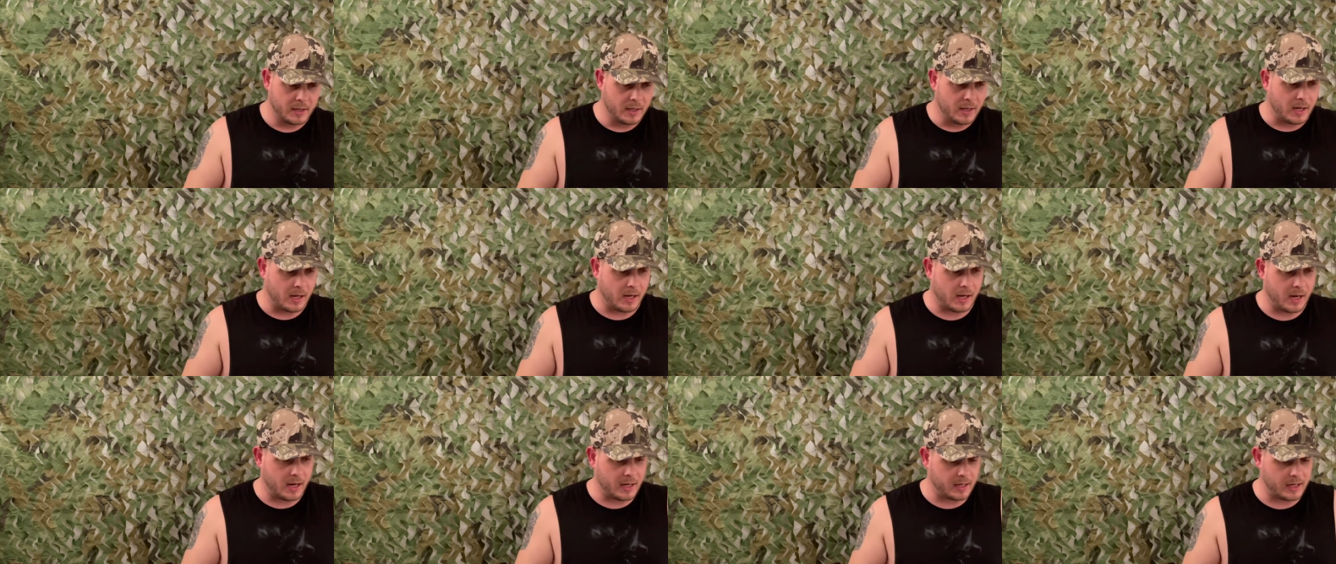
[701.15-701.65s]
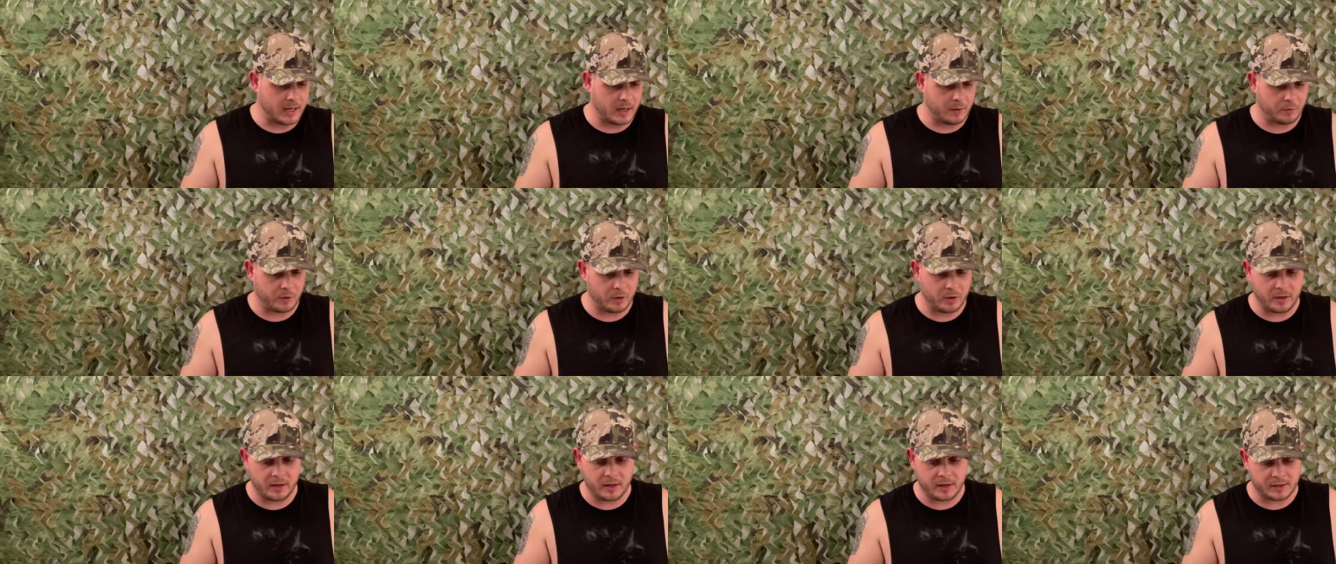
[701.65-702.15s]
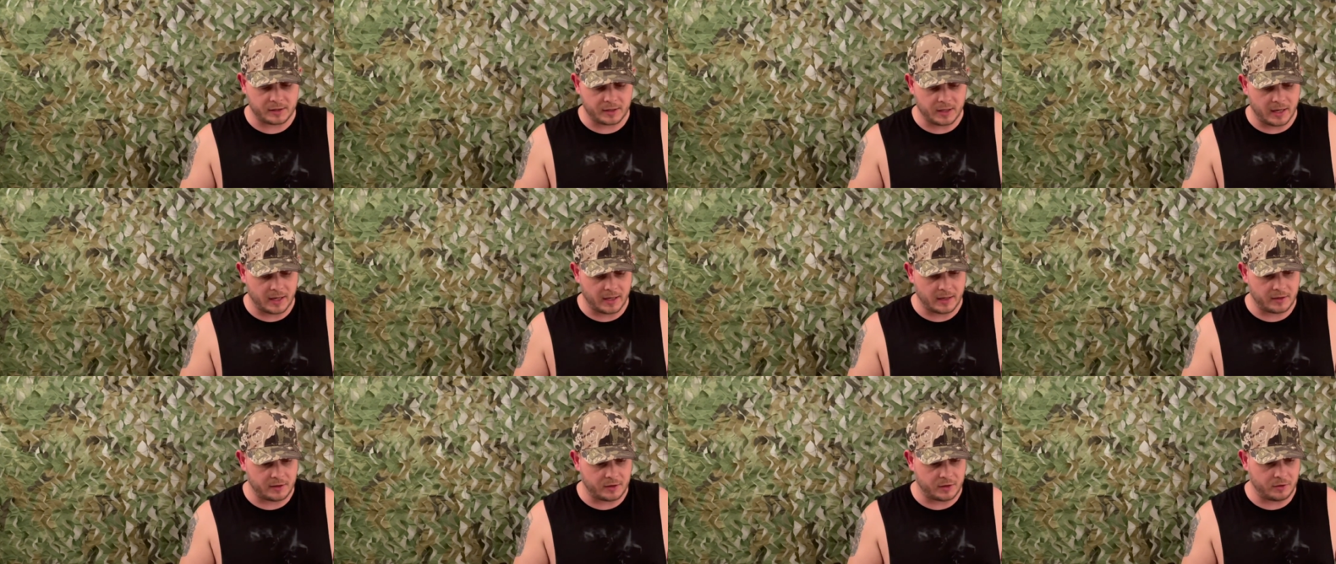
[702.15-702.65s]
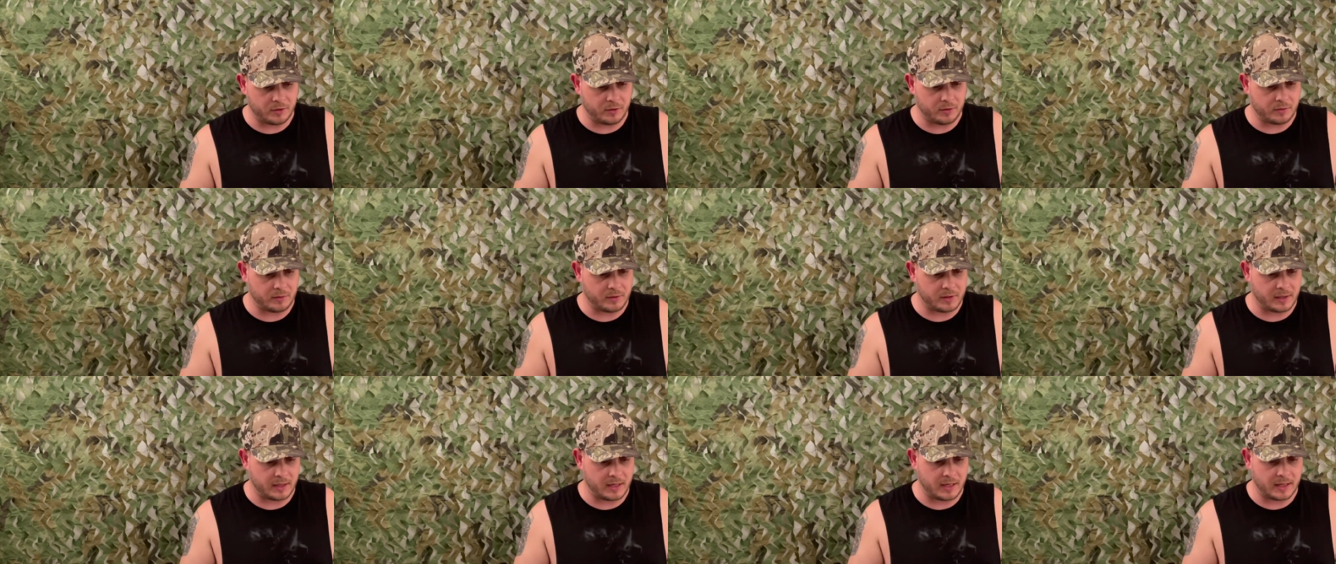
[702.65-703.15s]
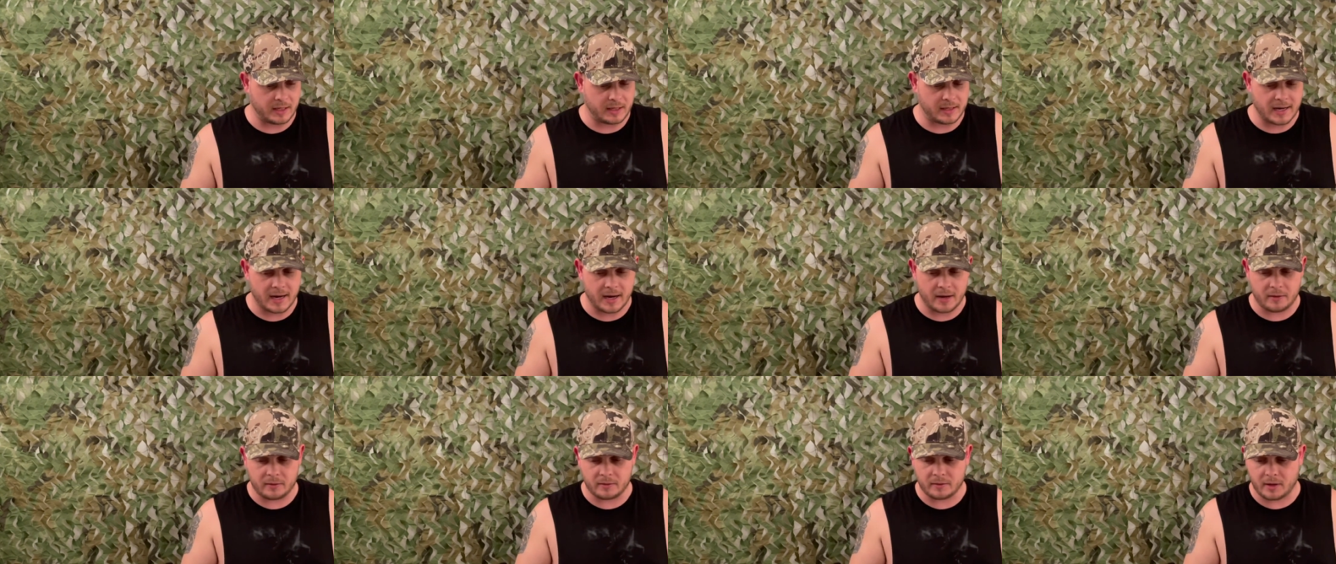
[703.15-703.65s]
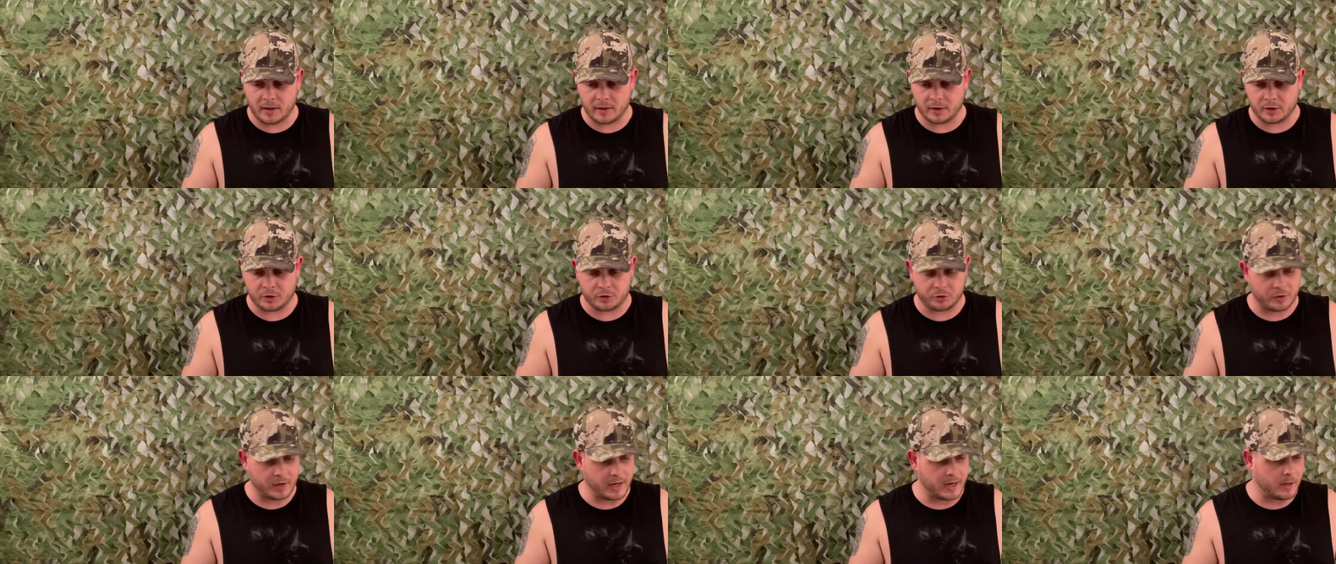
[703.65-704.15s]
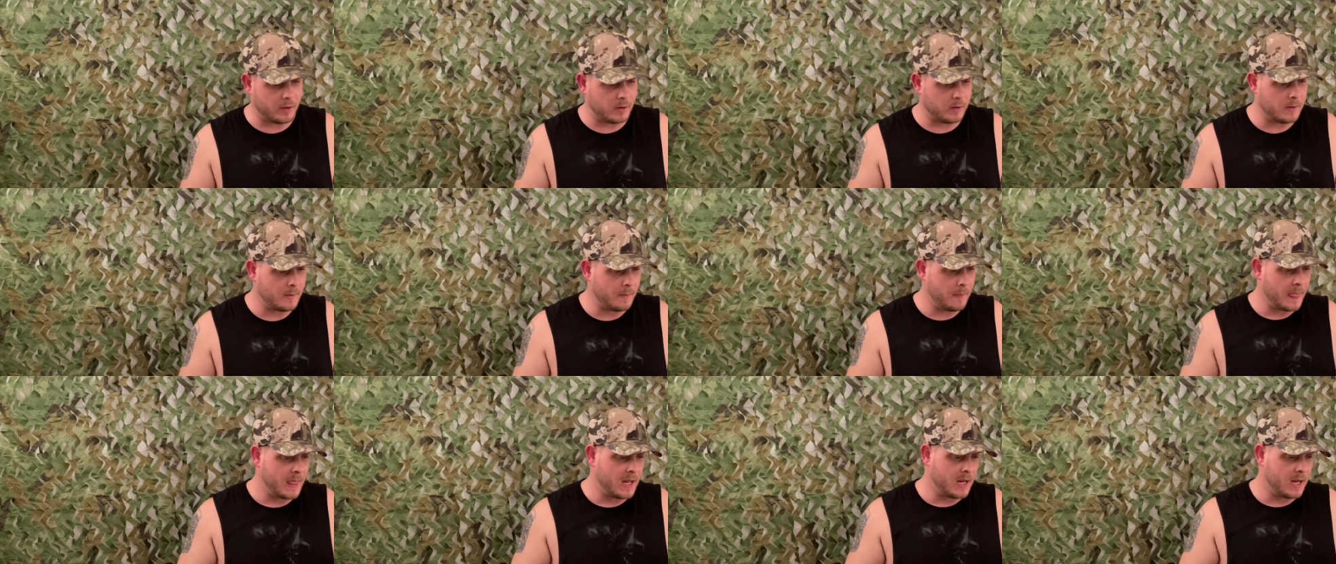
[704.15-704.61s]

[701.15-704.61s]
Again, really excited to get it out on the trail.